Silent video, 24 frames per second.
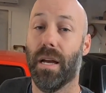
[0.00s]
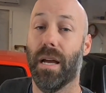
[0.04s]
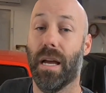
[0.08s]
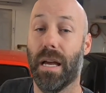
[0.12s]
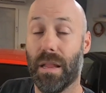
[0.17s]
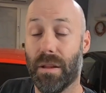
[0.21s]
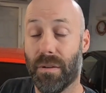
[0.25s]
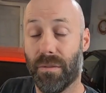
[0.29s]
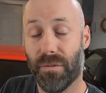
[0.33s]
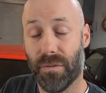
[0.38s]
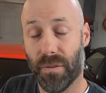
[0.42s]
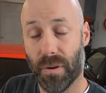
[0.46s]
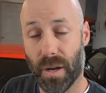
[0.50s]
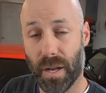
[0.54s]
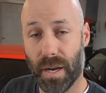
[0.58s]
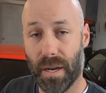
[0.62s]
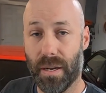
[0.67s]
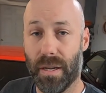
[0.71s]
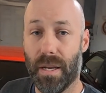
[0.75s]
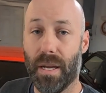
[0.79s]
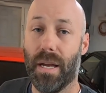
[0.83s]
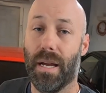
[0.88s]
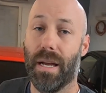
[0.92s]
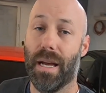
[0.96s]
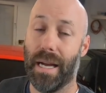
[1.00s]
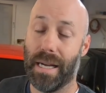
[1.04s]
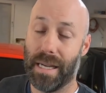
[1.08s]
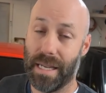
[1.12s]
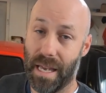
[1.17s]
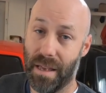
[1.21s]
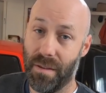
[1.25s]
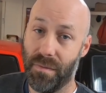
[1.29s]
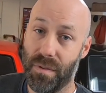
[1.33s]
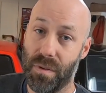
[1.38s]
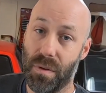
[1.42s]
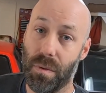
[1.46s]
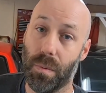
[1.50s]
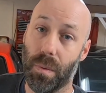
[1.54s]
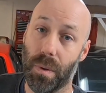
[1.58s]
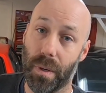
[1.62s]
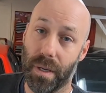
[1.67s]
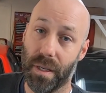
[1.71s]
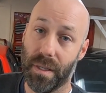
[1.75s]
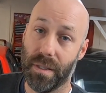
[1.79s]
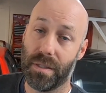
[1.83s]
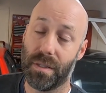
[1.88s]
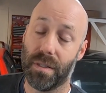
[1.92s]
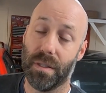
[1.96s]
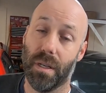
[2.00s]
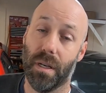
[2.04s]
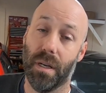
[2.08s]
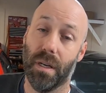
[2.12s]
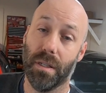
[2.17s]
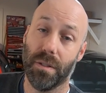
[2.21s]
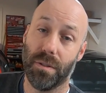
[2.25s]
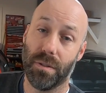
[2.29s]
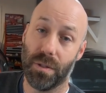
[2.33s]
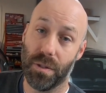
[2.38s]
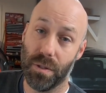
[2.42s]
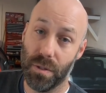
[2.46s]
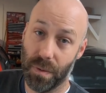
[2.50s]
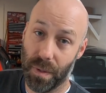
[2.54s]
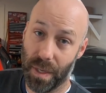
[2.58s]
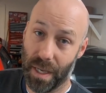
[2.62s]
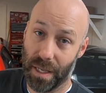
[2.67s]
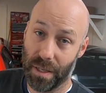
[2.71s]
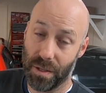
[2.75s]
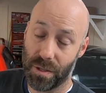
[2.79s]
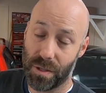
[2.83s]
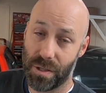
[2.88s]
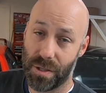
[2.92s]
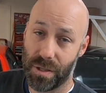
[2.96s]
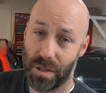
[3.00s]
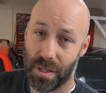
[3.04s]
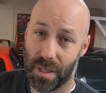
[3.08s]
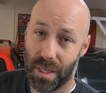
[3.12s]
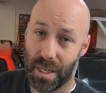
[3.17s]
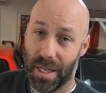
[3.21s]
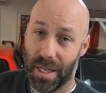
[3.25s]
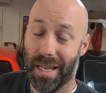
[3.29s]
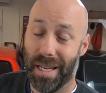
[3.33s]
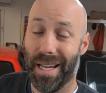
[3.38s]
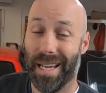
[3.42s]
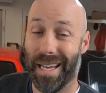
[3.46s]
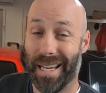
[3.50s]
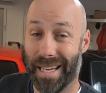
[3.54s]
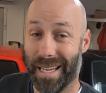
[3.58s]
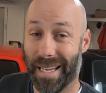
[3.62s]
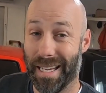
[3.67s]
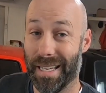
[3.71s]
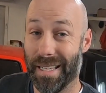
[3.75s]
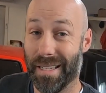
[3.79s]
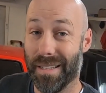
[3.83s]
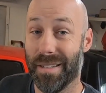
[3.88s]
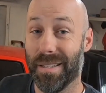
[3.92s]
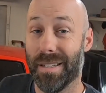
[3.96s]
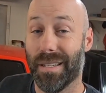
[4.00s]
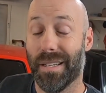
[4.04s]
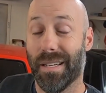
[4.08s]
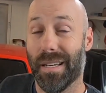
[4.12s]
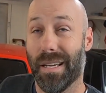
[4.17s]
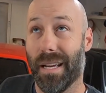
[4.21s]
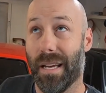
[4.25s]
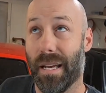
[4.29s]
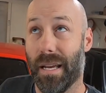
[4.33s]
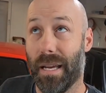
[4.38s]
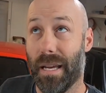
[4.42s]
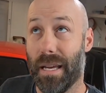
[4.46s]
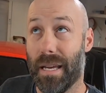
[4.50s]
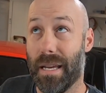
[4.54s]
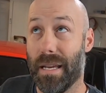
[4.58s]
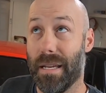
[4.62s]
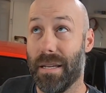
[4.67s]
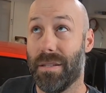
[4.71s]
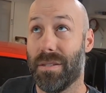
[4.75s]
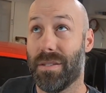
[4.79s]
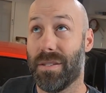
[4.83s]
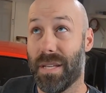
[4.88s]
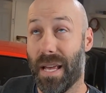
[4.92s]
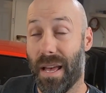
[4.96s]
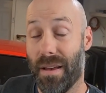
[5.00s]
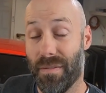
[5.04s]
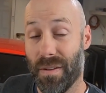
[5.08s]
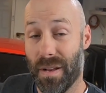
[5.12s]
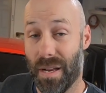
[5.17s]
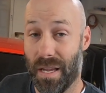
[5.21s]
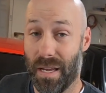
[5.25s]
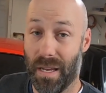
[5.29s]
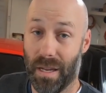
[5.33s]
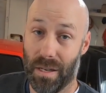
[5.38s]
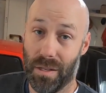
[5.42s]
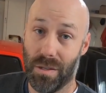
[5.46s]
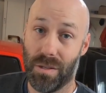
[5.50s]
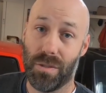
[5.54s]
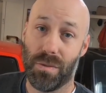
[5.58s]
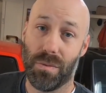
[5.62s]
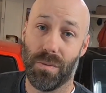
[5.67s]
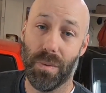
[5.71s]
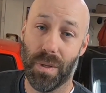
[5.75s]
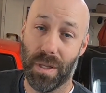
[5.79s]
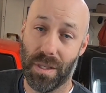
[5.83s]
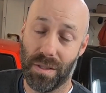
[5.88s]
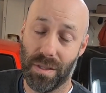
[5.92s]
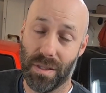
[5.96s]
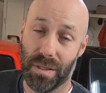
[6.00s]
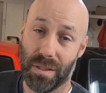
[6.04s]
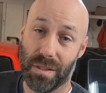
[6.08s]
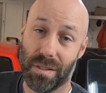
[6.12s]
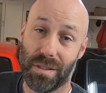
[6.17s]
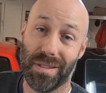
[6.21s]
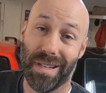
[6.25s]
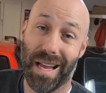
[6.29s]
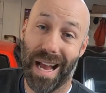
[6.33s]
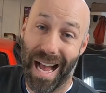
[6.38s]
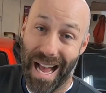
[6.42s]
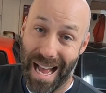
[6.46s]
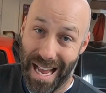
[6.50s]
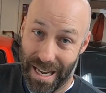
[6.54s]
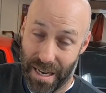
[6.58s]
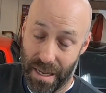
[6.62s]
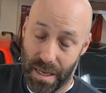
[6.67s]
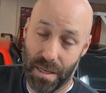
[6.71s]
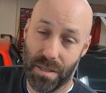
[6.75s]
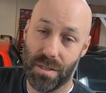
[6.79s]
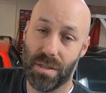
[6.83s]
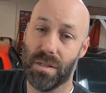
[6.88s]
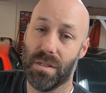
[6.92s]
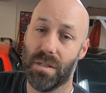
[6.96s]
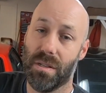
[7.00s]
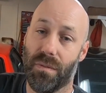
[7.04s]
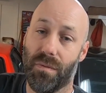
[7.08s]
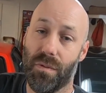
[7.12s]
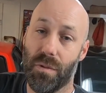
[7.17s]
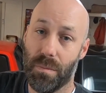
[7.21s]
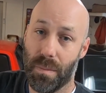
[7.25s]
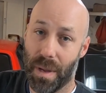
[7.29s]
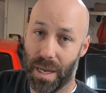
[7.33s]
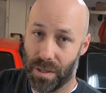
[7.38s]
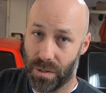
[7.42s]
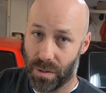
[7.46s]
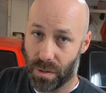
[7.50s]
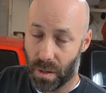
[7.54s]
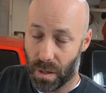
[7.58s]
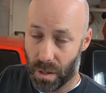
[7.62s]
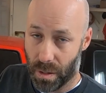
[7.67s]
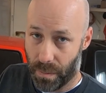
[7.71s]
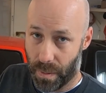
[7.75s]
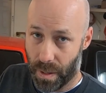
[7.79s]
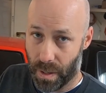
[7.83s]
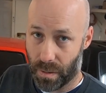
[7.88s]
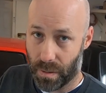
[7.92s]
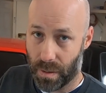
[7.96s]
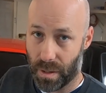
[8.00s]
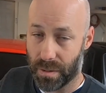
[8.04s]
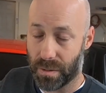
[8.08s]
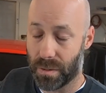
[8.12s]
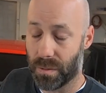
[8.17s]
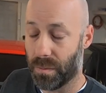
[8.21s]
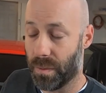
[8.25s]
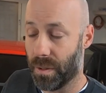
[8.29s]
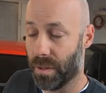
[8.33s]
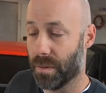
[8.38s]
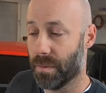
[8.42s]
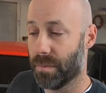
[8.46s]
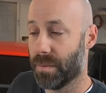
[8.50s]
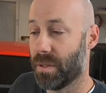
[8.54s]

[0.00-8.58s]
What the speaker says: And the front I gave you was a 2-inch and a 7-inch, which is 9 inches if you measure all the way across the wheel.